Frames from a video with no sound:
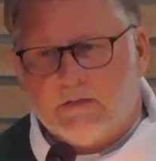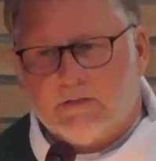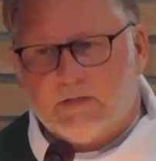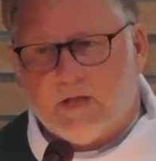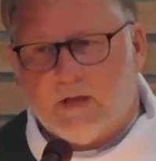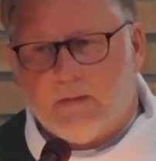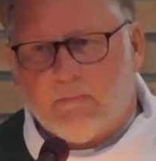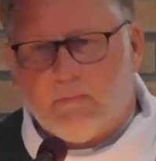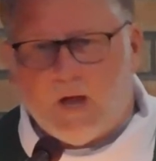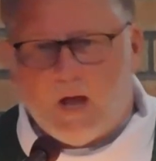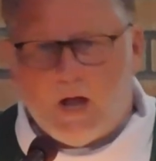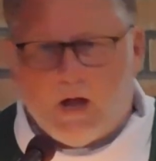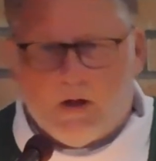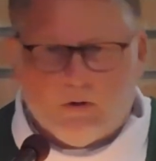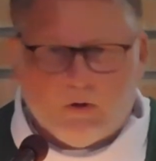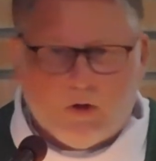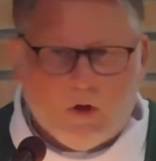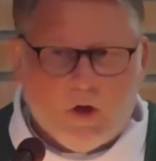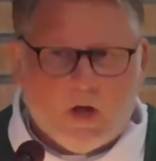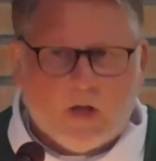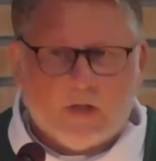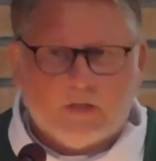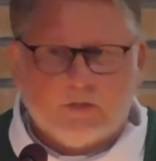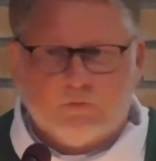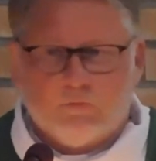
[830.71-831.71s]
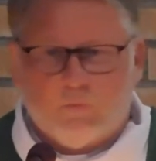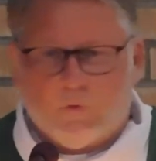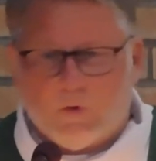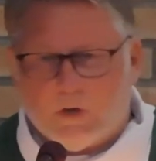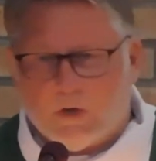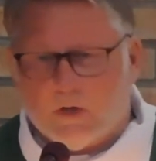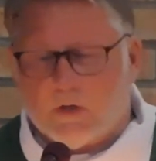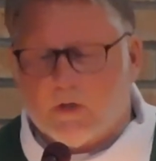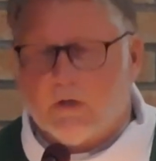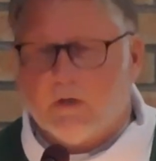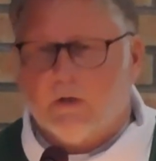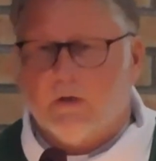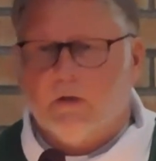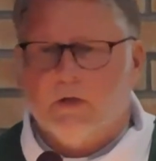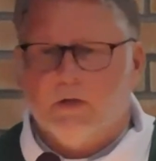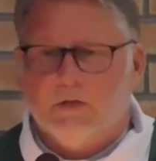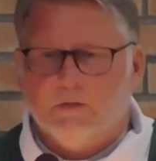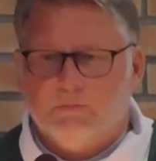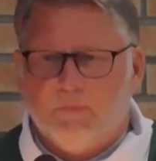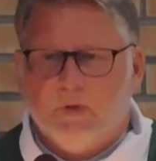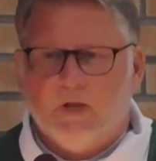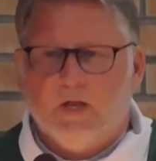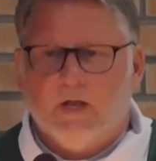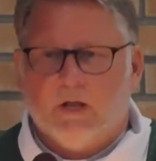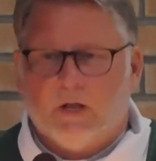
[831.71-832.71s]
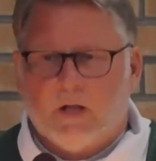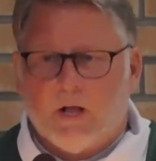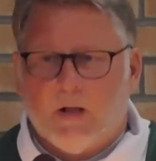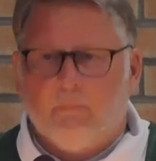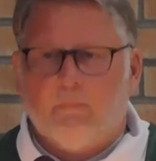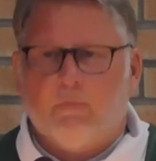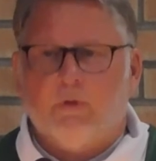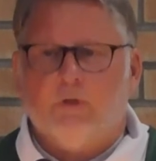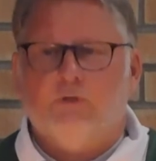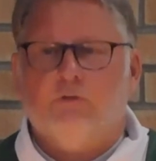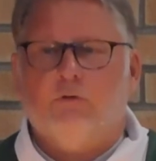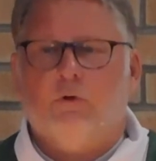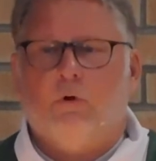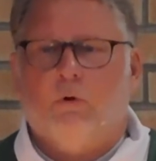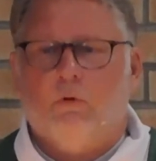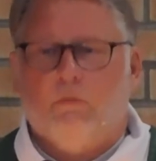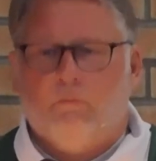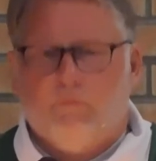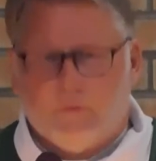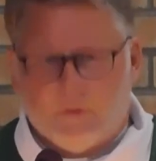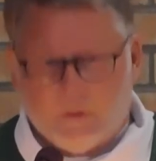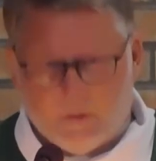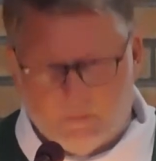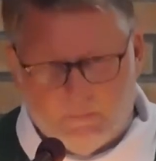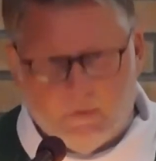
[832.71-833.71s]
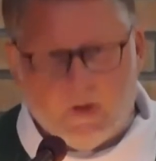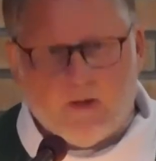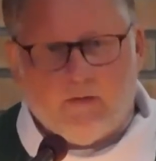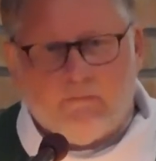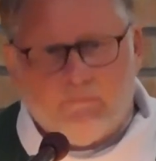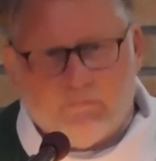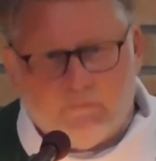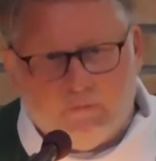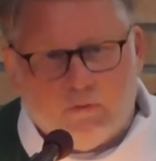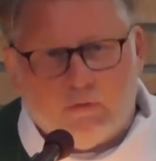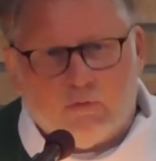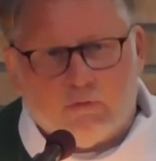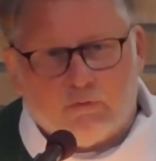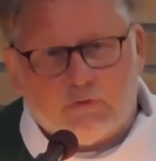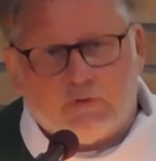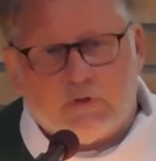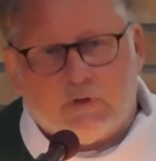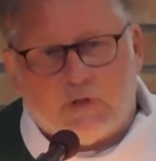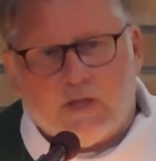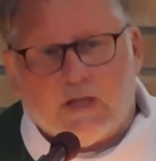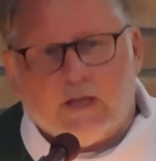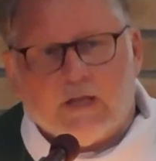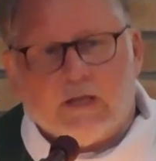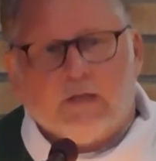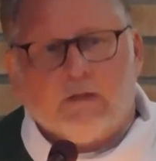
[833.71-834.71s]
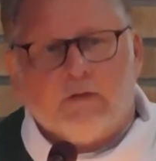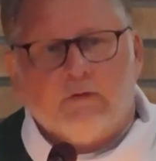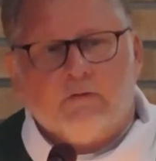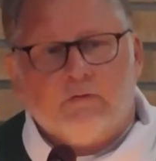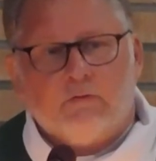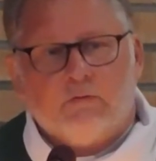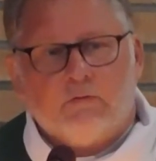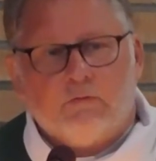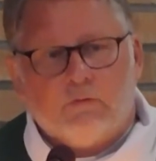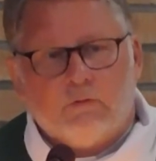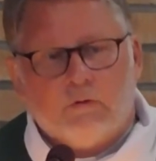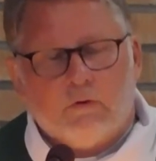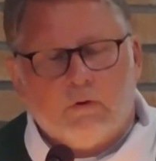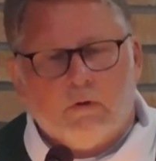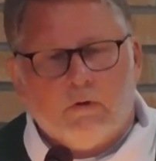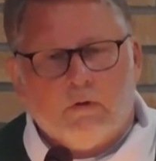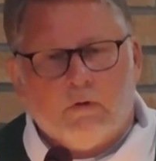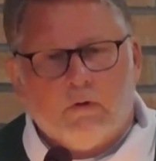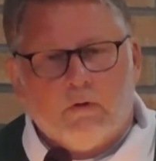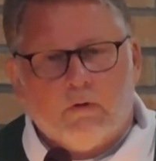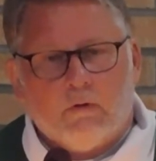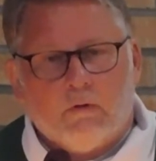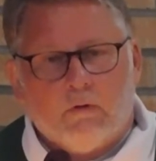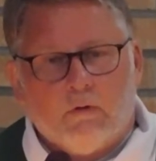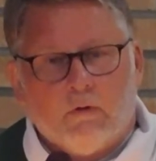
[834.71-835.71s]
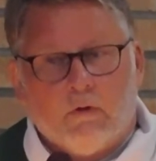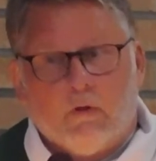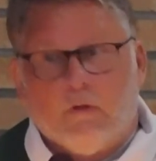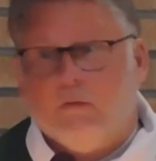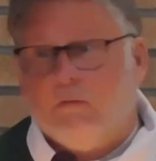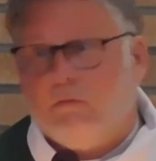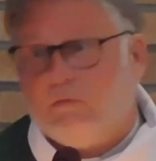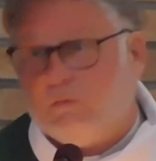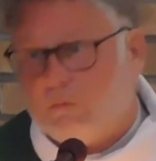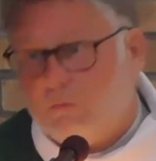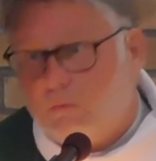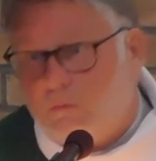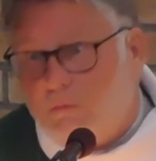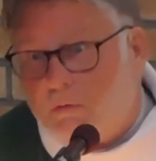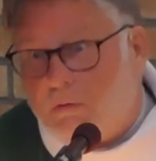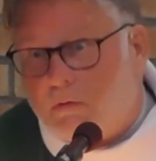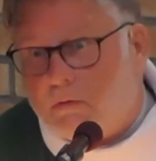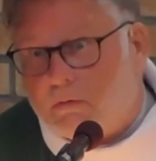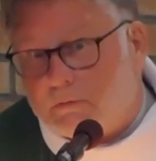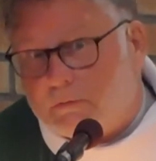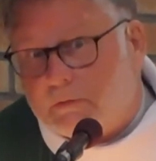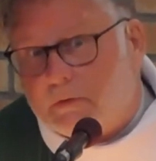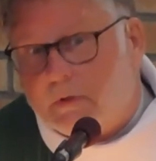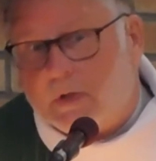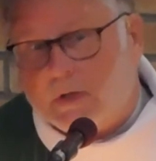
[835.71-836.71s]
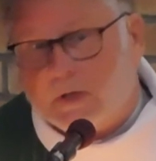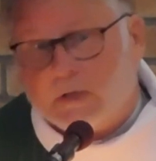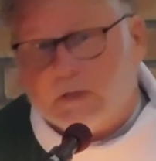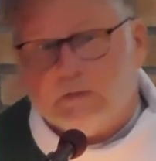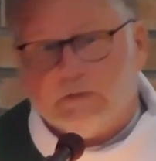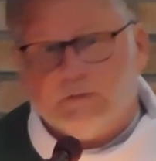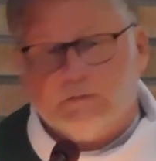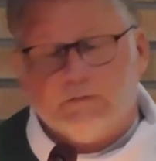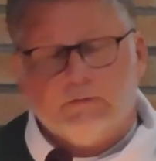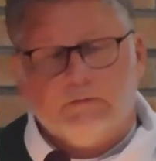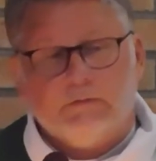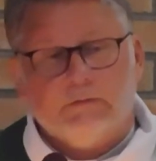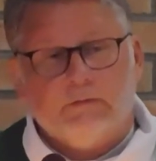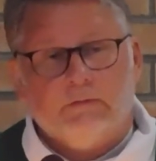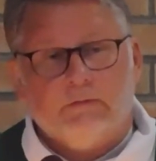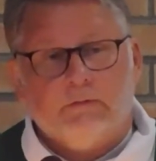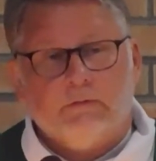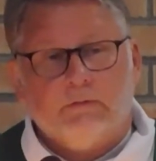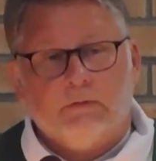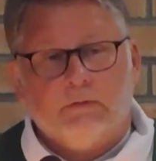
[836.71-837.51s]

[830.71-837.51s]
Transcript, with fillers: somehow God's work is being accomplished over and above those things and through those things.